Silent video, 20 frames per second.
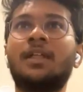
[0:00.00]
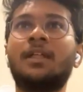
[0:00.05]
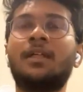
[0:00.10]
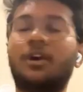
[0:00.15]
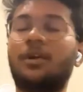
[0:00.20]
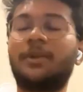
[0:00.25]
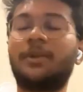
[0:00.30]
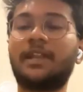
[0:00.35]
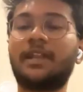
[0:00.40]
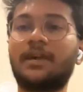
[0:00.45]

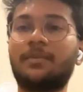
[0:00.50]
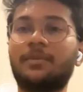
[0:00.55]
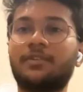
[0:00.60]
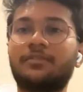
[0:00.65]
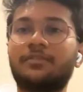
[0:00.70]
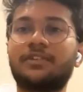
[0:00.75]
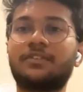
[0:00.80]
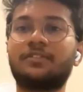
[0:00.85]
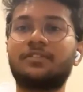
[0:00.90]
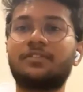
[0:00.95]
common type
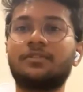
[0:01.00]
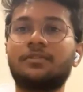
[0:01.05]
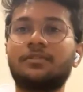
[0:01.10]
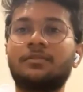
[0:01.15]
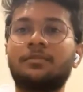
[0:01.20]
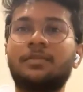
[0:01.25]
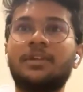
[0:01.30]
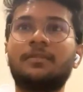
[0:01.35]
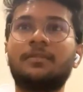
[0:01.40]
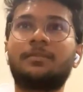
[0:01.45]
of
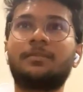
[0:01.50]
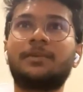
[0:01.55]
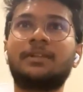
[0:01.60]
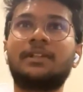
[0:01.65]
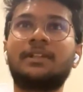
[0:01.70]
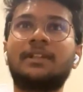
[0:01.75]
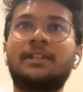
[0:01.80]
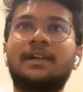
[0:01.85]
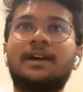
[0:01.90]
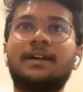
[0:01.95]
issue
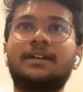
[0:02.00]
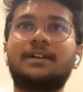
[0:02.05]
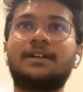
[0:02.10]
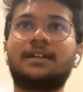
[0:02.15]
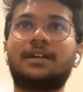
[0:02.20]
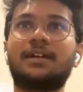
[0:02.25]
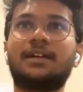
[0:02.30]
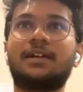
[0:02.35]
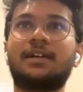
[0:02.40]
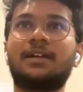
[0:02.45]
people
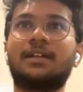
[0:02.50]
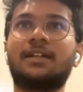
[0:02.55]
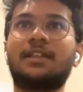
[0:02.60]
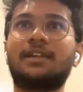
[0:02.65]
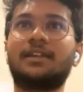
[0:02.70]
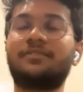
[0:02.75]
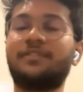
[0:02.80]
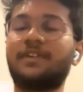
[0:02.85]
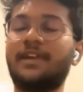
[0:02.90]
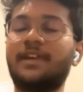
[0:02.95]

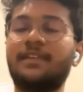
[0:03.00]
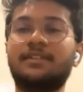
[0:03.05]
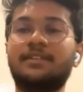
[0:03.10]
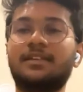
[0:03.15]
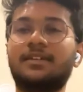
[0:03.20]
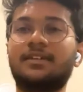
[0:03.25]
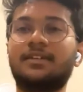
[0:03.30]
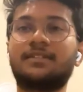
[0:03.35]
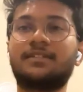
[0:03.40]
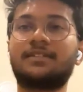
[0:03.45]
like face
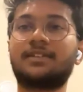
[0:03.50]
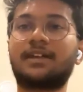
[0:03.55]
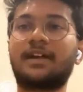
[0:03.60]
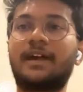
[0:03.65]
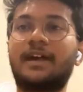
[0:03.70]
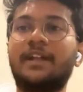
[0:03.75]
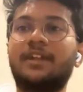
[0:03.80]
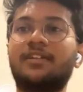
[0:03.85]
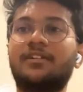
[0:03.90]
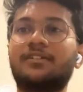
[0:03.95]
here is the
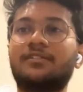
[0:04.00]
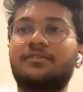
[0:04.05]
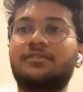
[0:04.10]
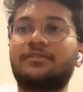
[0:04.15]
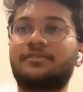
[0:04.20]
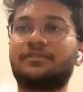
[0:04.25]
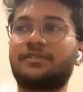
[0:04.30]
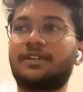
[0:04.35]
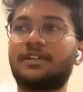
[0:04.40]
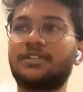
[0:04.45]
kind
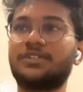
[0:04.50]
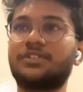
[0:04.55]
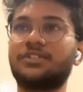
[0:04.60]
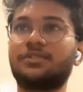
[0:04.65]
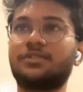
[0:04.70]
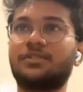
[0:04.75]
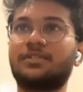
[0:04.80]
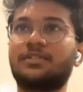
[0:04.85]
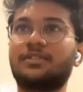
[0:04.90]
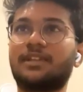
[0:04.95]
of
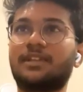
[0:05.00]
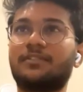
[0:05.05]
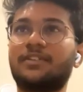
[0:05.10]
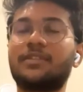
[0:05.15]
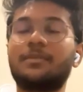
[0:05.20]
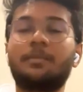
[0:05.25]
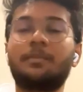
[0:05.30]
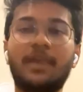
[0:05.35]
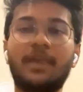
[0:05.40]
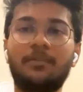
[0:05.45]
issues like
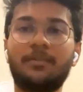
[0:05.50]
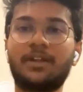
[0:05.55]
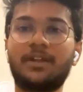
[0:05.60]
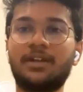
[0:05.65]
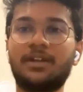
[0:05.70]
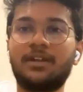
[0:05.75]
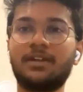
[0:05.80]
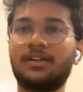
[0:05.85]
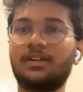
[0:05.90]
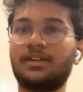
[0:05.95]
with the
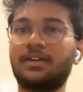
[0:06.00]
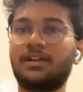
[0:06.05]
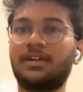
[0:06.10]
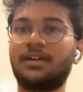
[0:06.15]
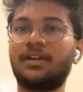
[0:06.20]
payment.